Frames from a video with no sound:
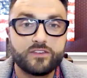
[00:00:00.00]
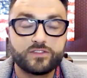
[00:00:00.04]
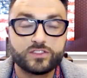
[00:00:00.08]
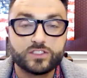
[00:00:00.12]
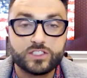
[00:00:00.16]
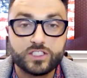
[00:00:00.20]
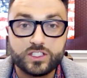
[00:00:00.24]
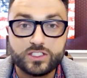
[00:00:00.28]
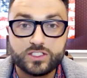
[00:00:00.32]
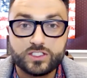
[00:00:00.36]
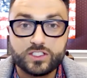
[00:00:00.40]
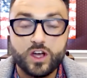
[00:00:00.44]

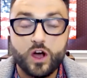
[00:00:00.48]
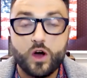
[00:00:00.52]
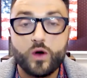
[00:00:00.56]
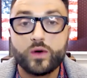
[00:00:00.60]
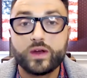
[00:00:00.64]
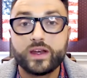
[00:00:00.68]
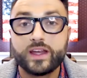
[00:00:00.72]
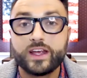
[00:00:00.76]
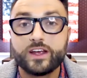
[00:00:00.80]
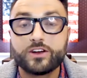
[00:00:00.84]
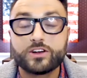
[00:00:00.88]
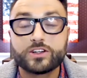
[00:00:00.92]
Francisco
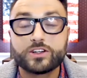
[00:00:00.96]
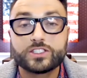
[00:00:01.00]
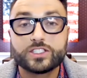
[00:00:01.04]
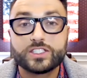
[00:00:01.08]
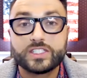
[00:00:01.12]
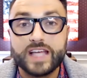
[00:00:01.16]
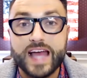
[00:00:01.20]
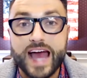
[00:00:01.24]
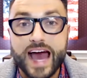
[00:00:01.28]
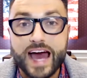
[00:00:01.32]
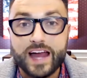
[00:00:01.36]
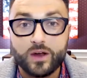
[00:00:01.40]
and here in
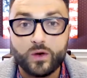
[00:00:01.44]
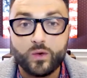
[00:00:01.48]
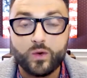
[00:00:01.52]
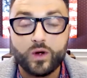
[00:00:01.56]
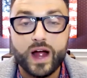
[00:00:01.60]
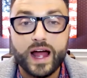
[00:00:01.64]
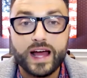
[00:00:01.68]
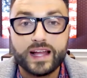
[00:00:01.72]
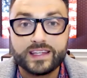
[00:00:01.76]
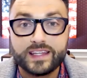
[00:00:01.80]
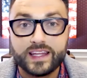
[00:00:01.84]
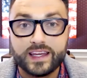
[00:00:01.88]
Seattle where
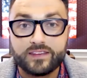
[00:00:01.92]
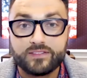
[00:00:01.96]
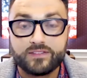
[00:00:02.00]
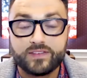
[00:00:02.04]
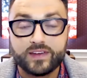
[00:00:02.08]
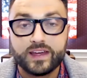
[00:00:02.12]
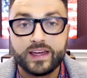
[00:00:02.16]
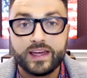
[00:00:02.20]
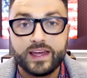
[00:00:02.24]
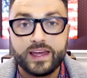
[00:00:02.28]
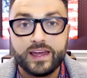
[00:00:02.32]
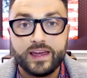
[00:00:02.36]
I live.
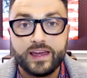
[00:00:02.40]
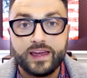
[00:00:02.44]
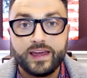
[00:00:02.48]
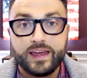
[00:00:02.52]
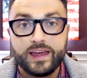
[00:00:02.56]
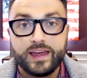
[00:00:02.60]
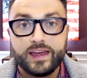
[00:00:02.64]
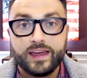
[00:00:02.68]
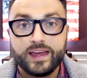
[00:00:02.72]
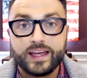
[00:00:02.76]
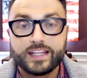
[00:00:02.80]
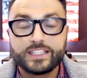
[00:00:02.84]

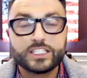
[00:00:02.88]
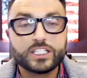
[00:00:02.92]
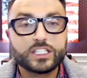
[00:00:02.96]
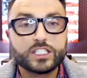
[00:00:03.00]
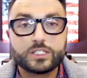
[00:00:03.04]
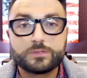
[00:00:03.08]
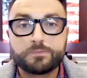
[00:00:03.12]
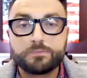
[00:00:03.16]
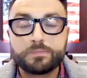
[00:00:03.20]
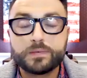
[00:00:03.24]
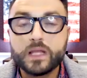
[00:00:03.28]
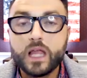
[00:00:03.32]
It's
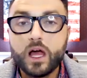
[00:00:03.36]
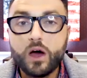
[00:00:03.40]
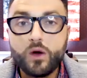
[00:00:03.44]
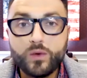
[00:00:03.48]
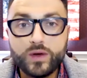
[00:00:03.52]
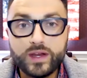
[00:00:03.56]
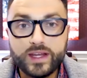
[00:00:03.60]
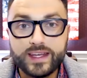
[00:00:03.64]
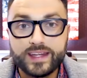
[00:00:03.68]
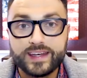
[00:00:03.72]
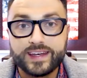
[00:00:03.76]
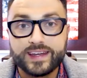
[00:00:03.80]

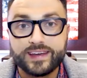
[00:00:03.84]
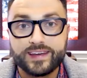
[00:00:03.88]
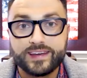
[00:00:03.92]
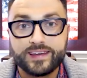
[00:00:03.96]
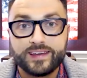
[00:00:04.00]
exploding.